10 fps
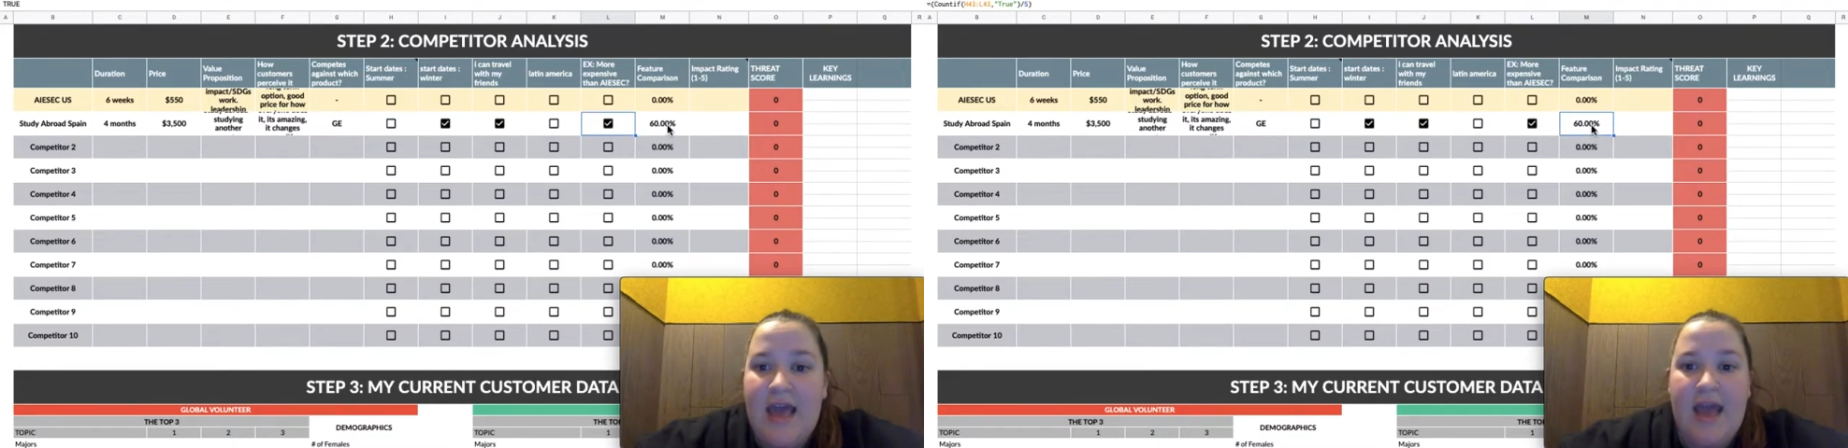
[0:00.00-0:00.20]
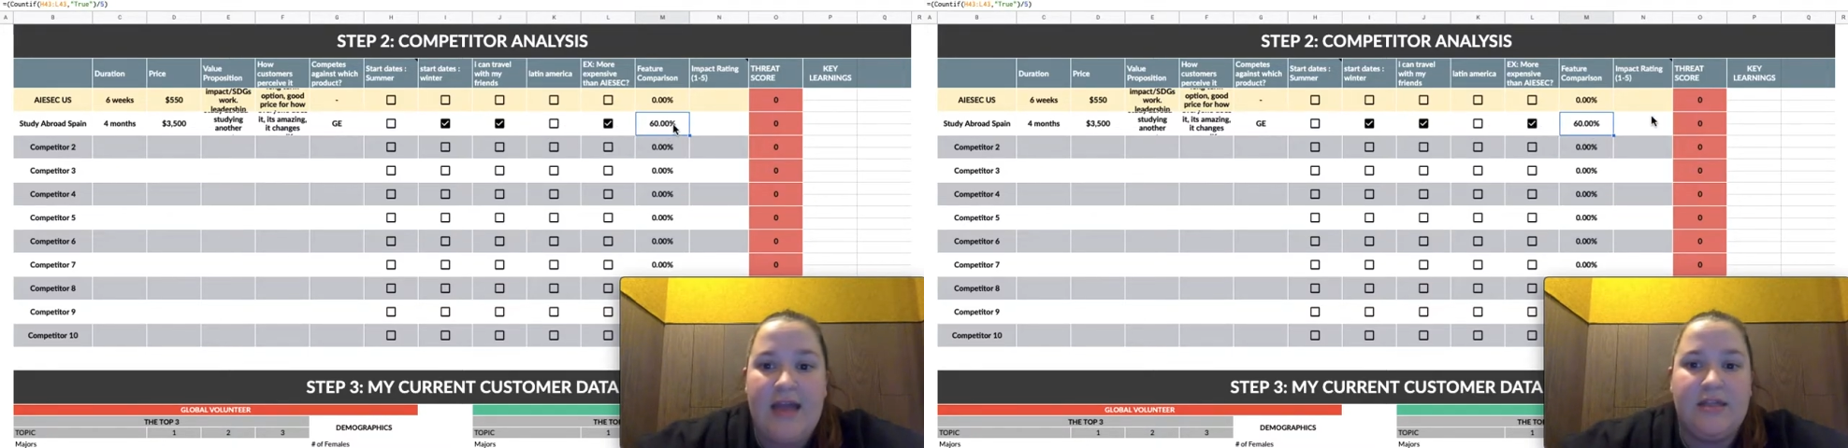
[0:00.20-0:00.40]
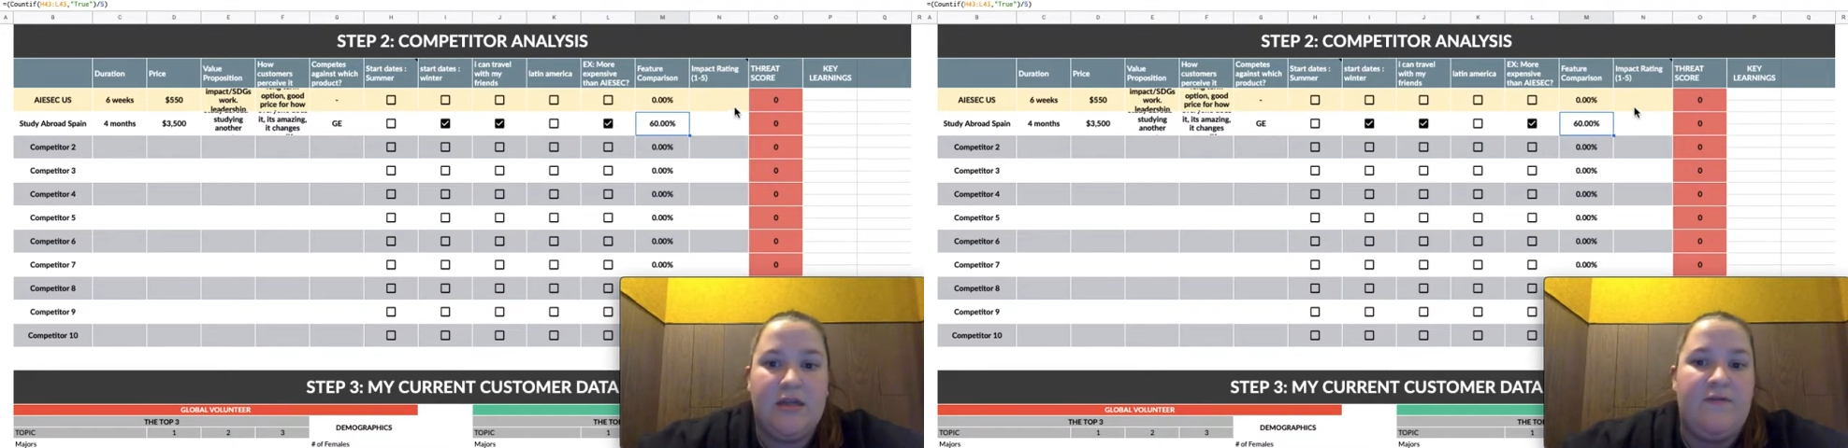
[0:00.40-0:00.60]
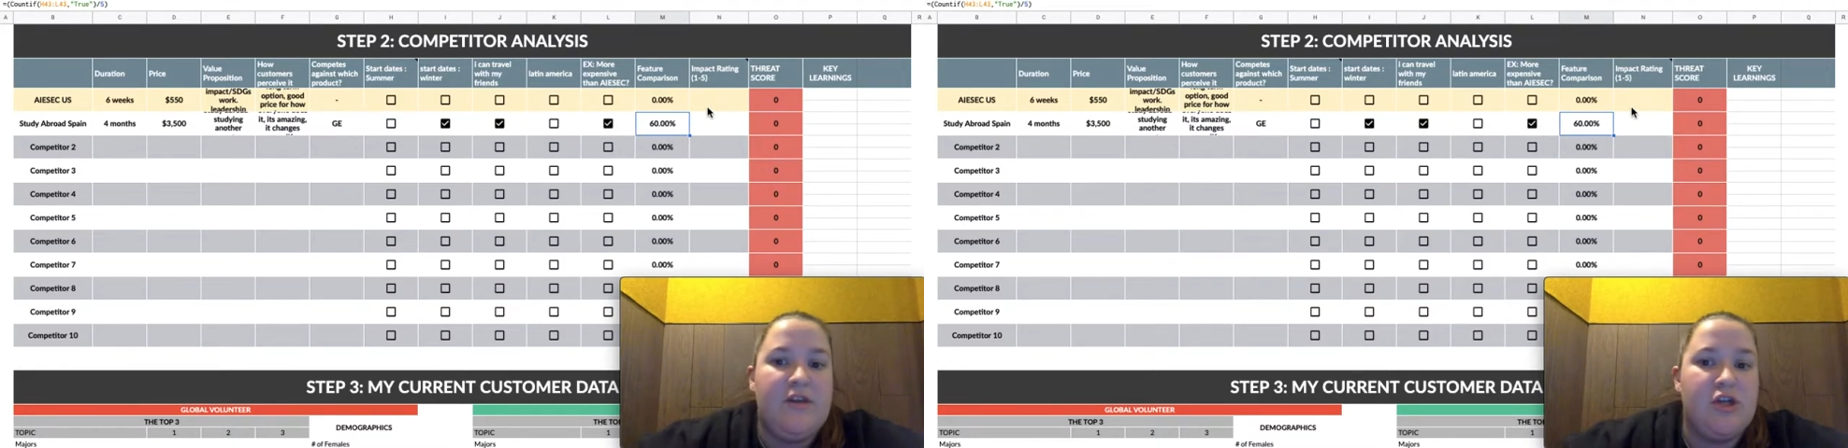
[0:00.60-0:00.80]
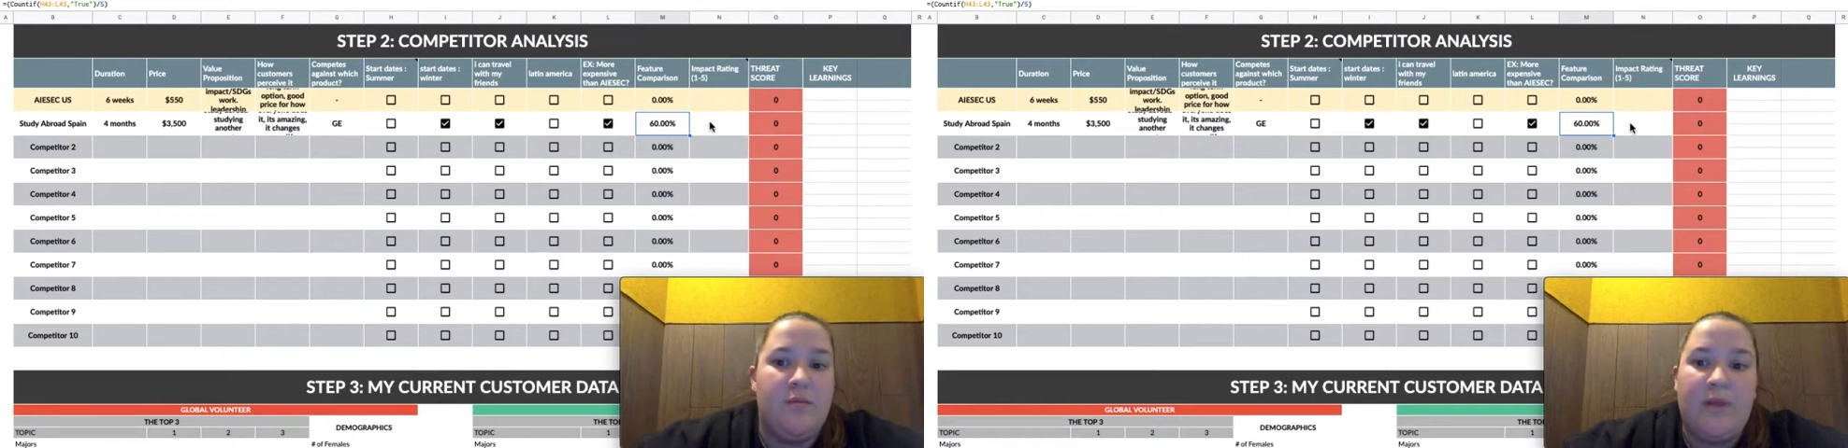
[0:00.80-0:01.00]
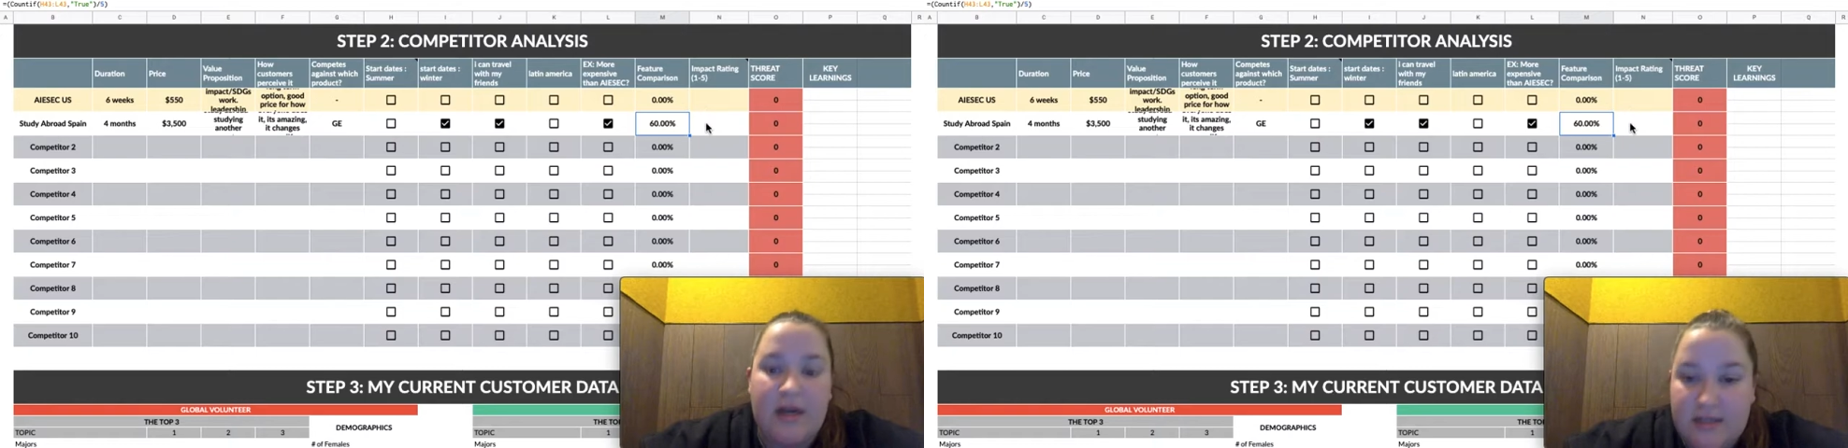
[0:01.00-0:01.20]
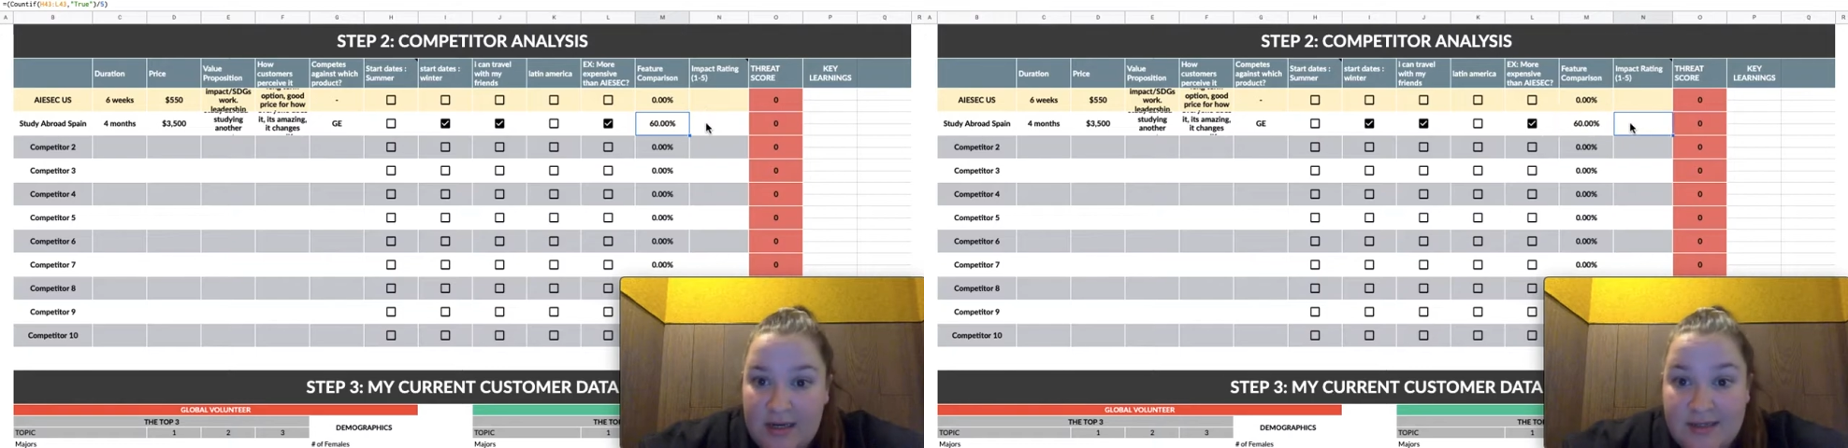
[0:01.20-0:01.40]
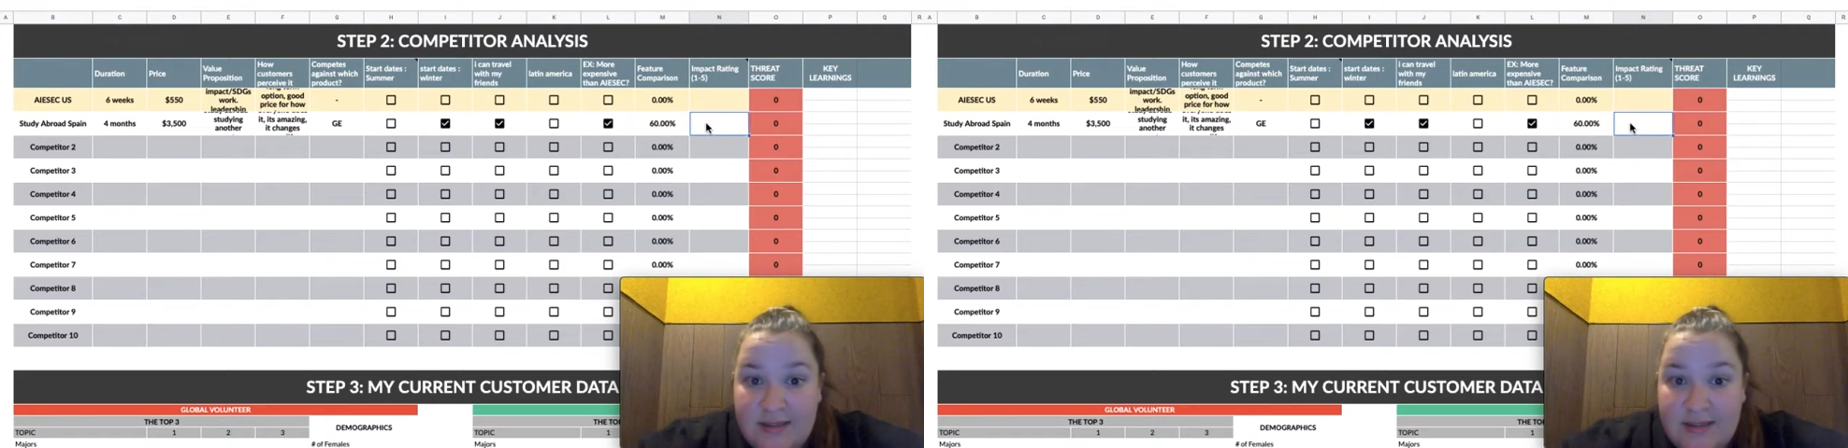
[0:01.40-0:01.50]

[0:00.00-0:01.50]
And so the feature comparison is